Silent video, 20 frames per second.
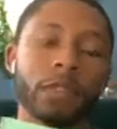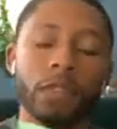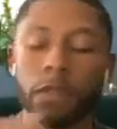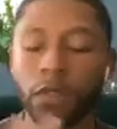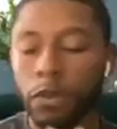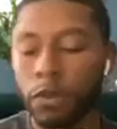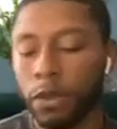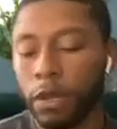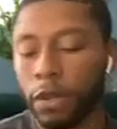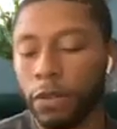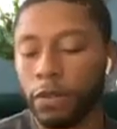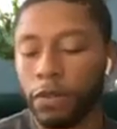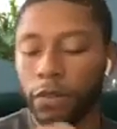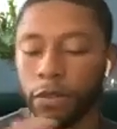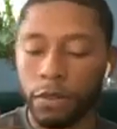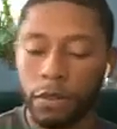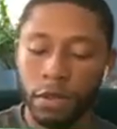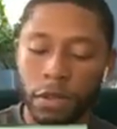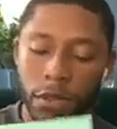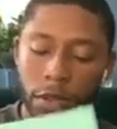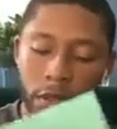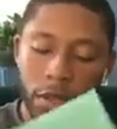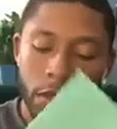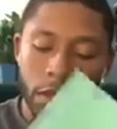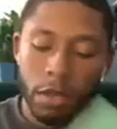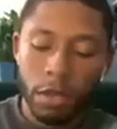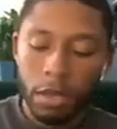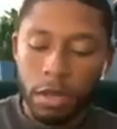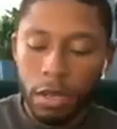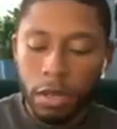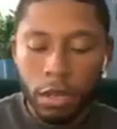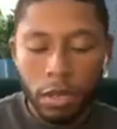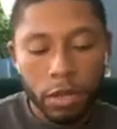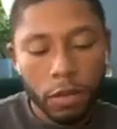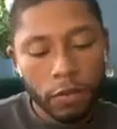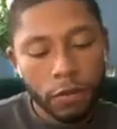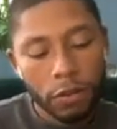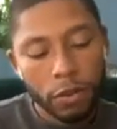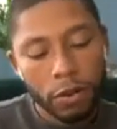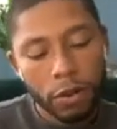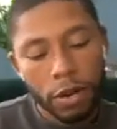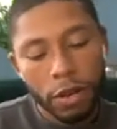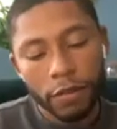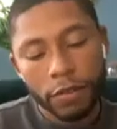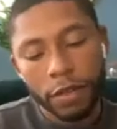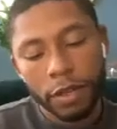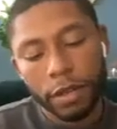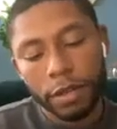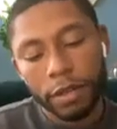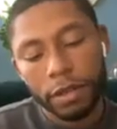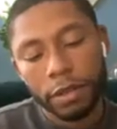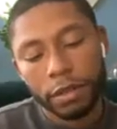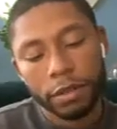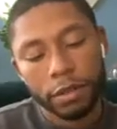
Fold it in half. I'm gonna fold it in half again.